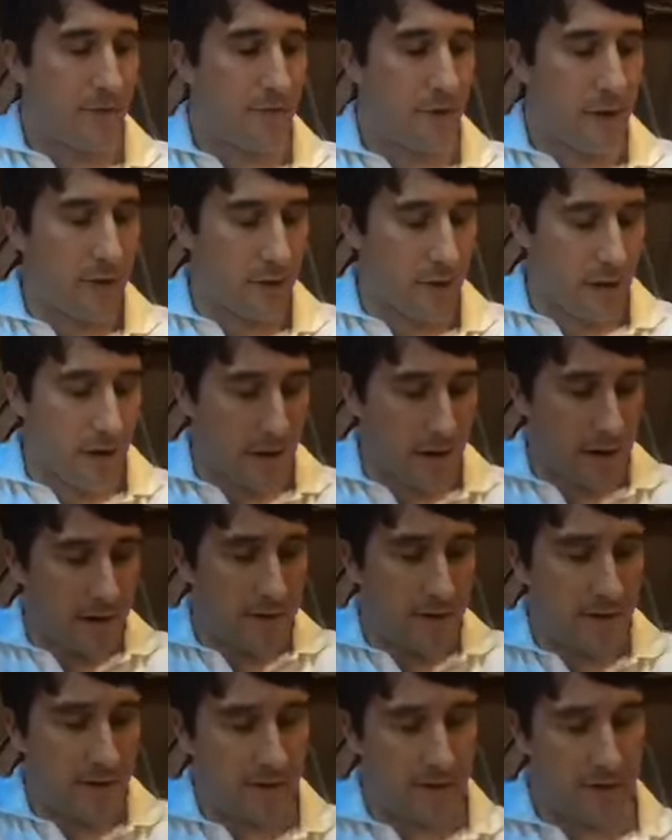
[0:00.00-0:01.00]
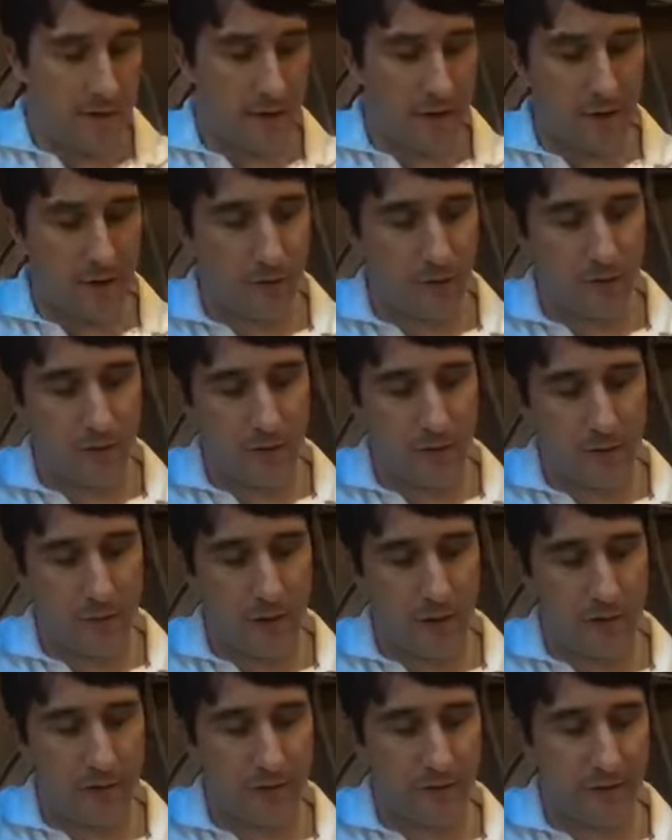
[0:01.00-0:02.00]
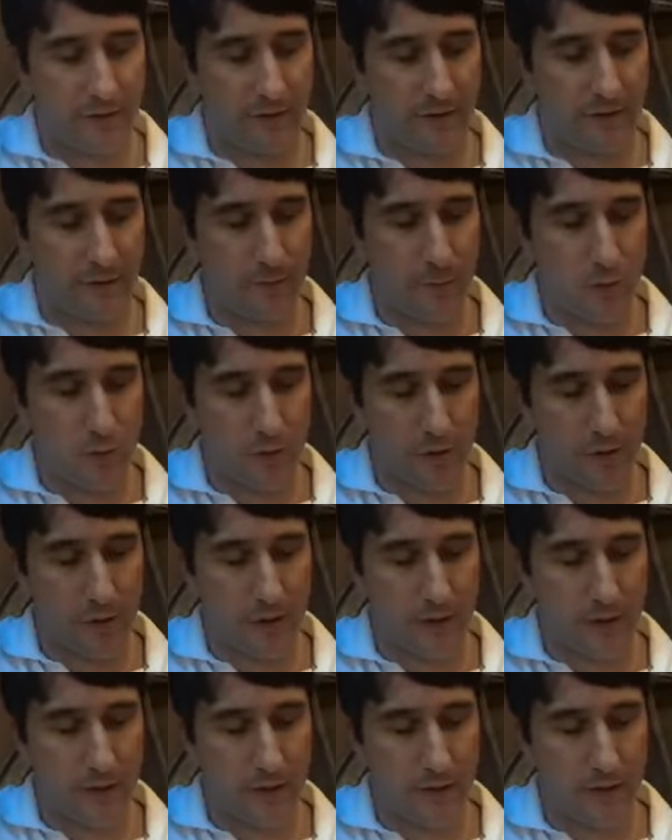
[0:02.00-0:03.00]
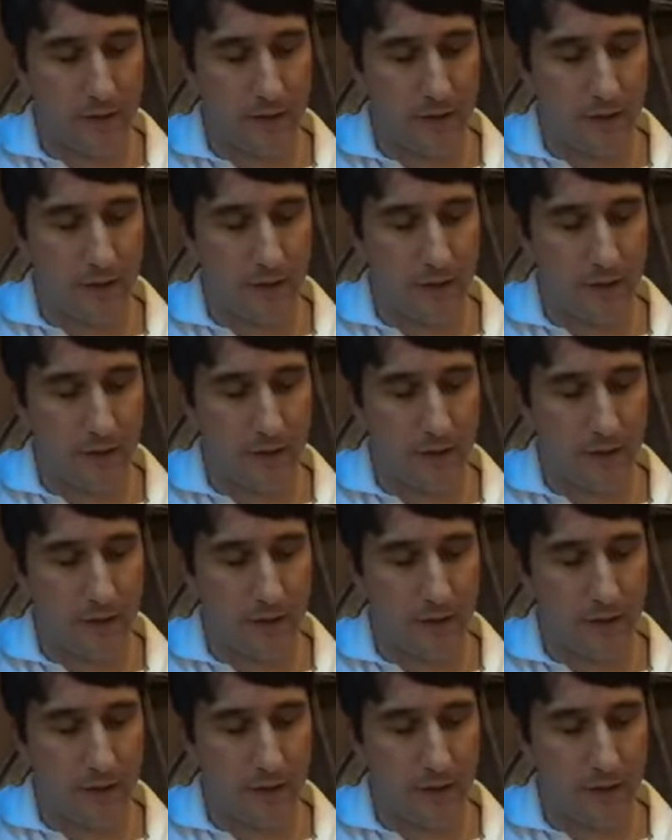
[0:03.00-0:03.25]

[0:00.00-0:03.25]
Father God, I just thank you so much this morning